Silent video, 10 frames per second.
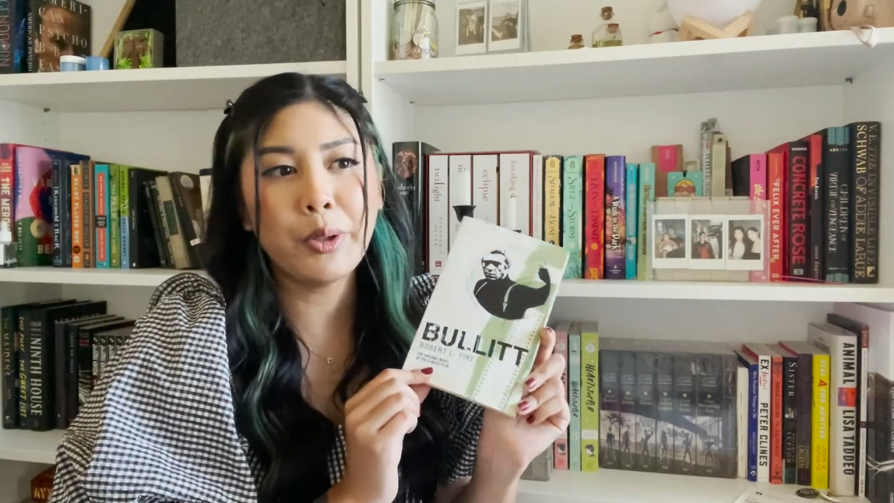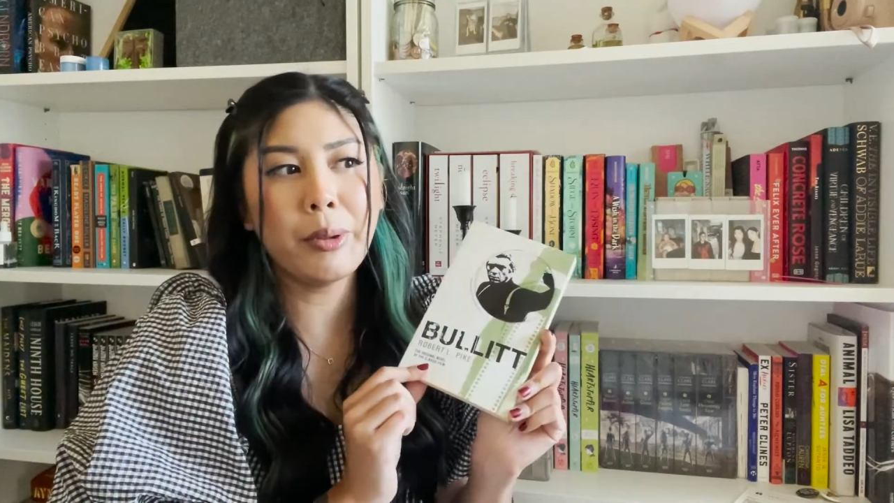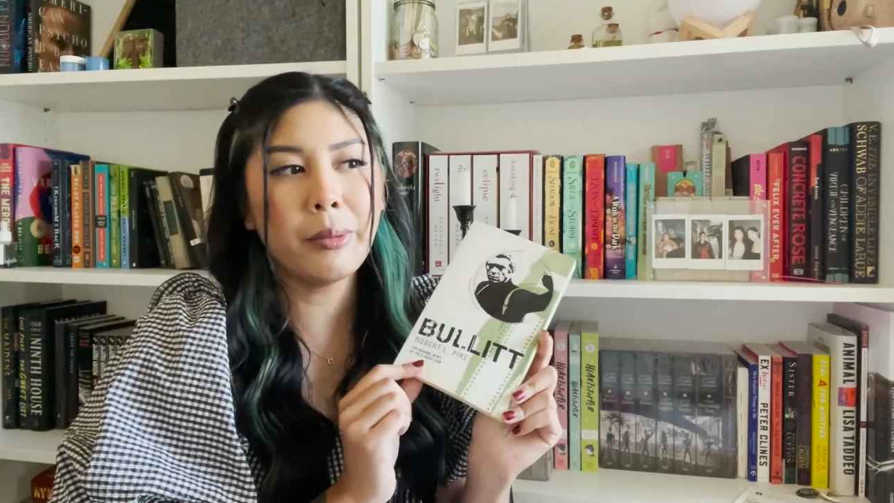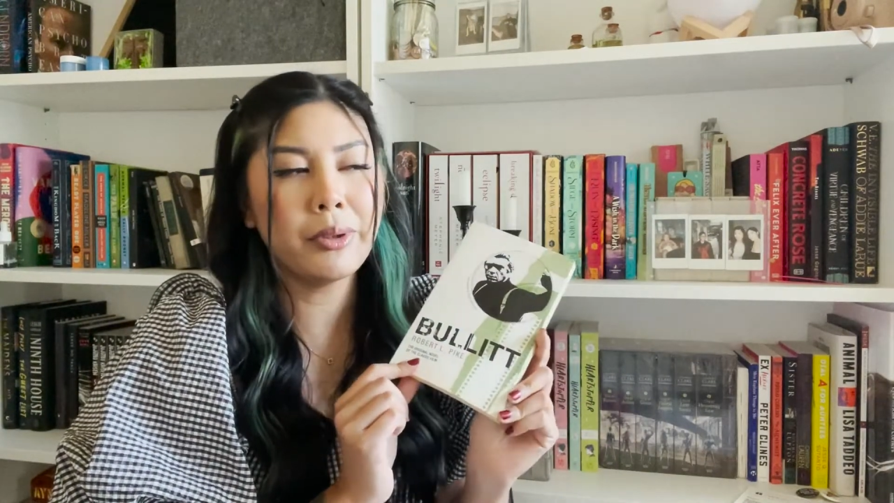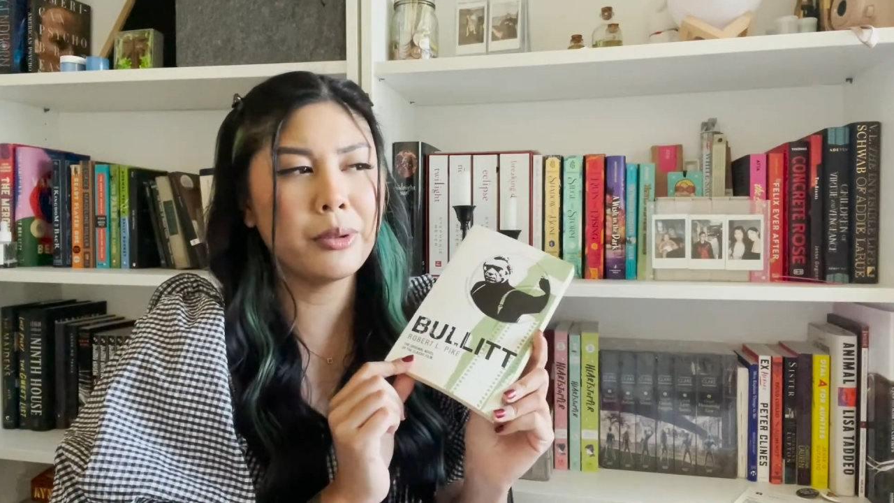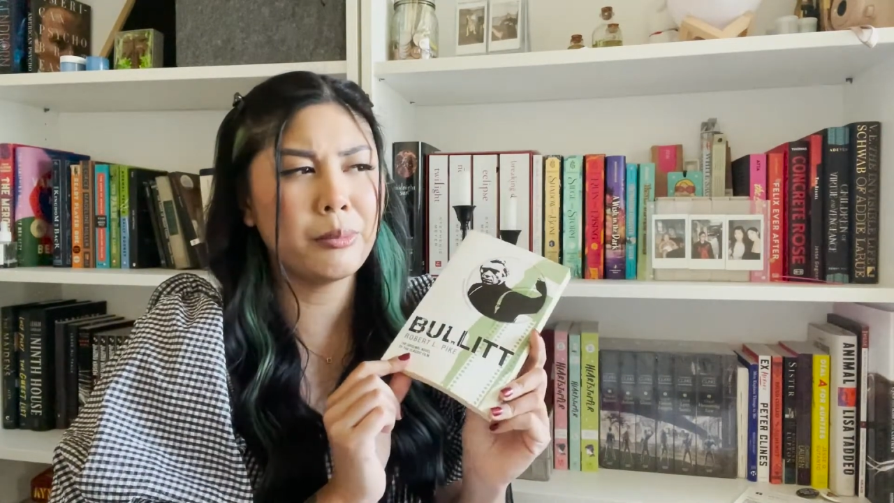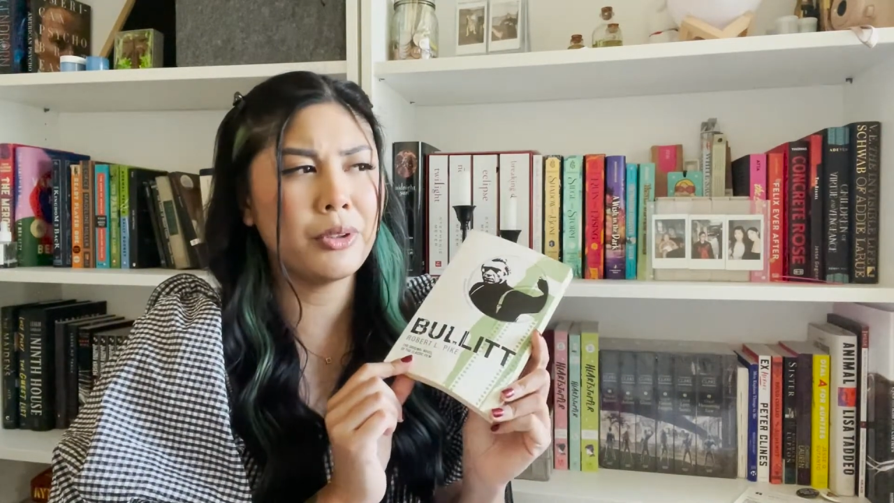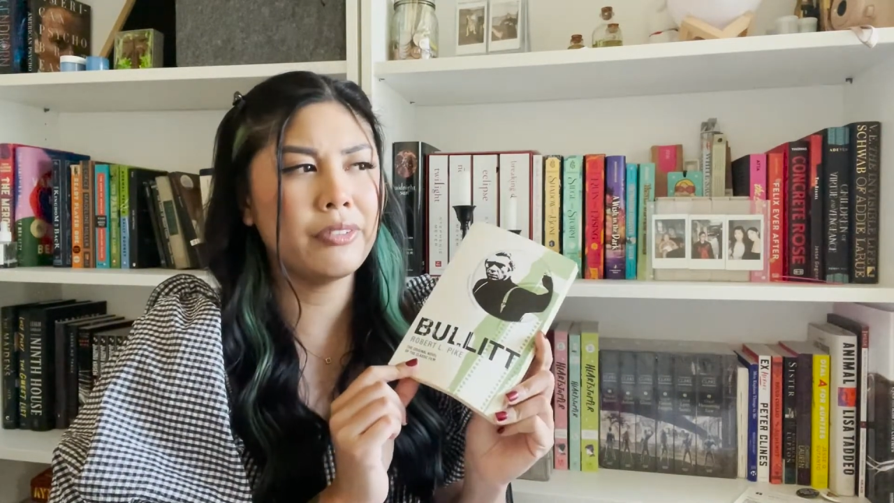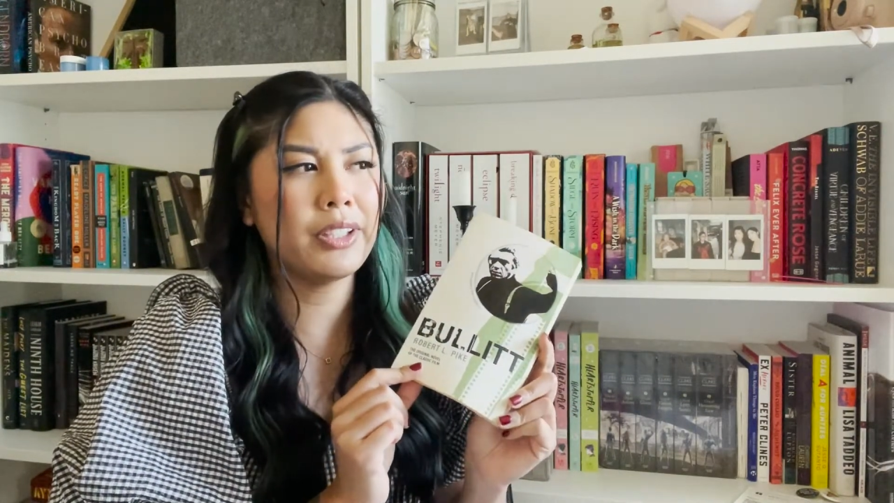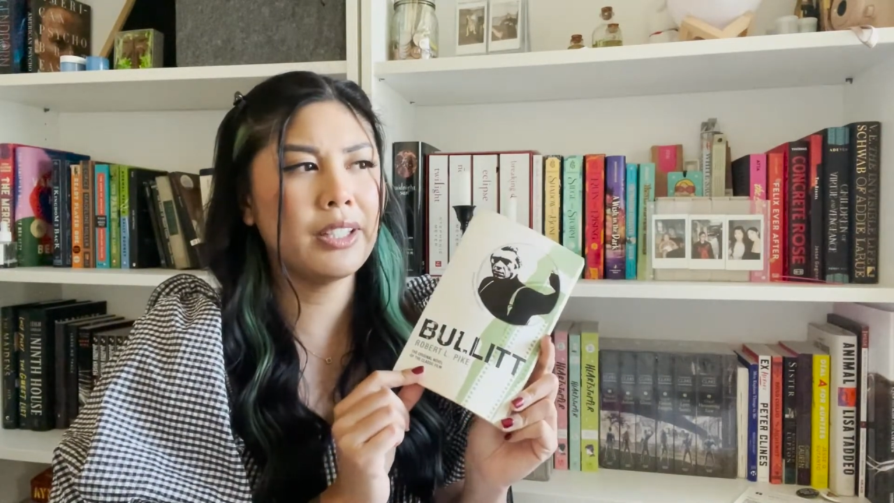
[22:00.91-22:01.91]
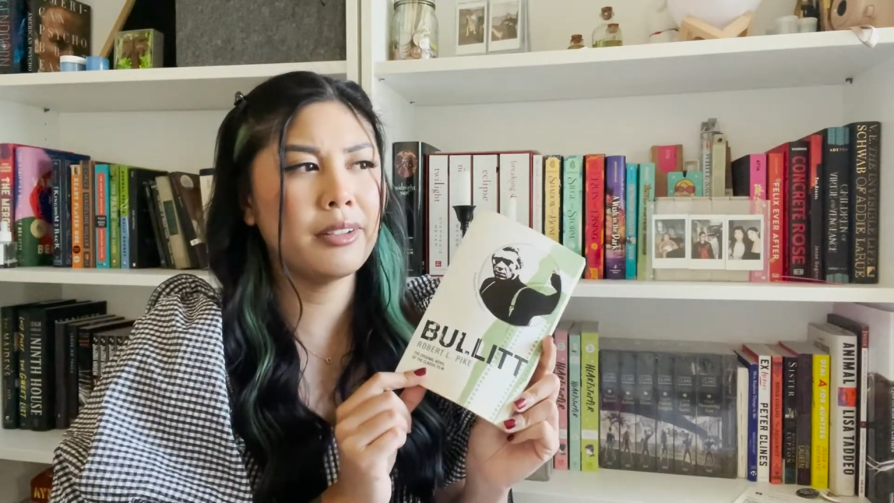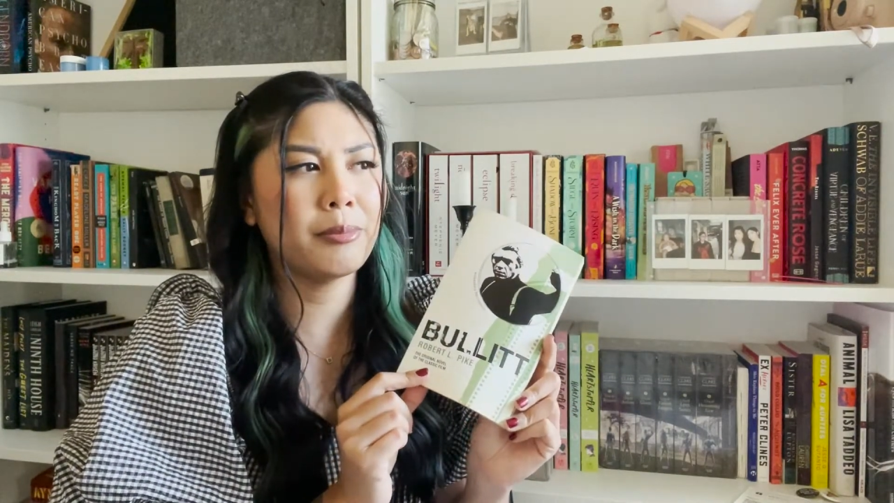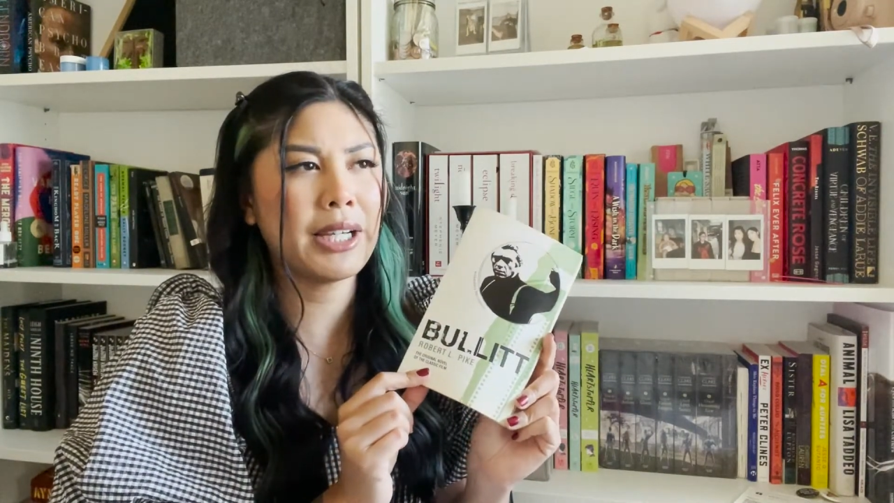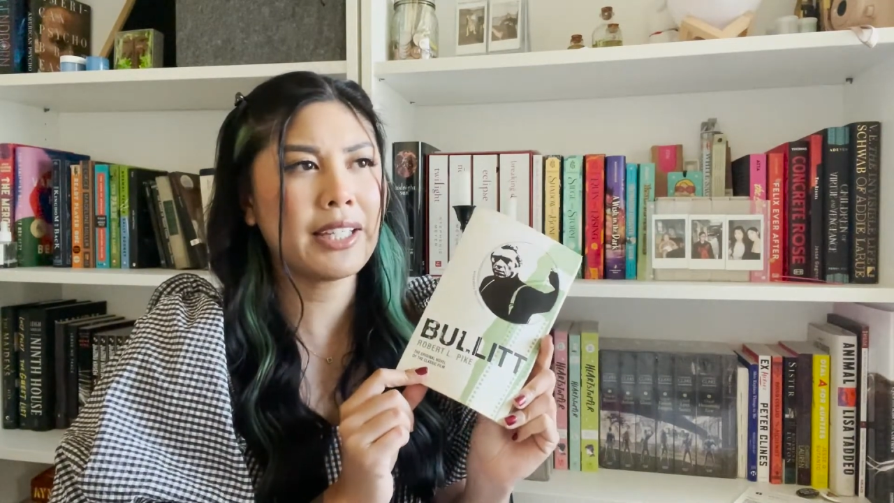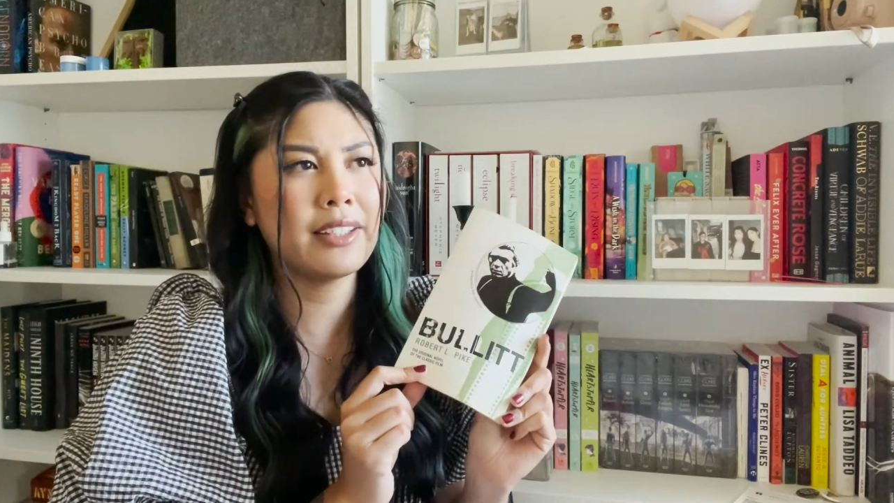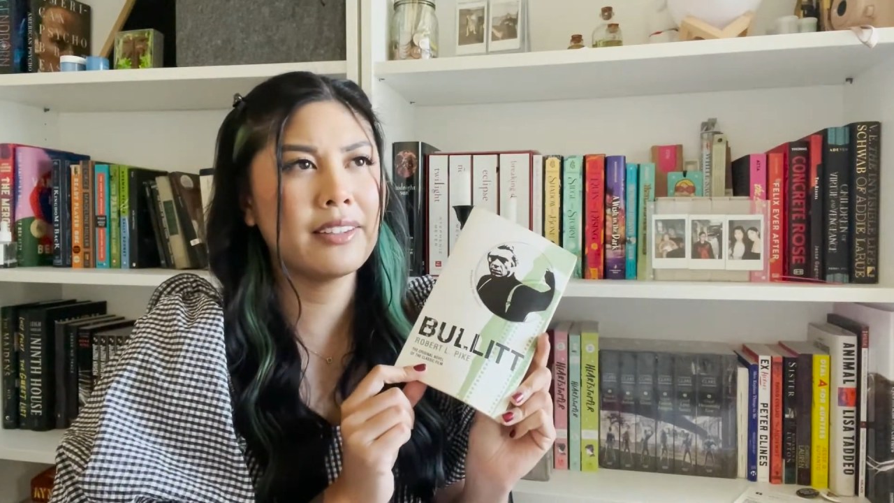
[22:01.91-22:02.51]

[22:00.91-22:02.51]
popular movie back in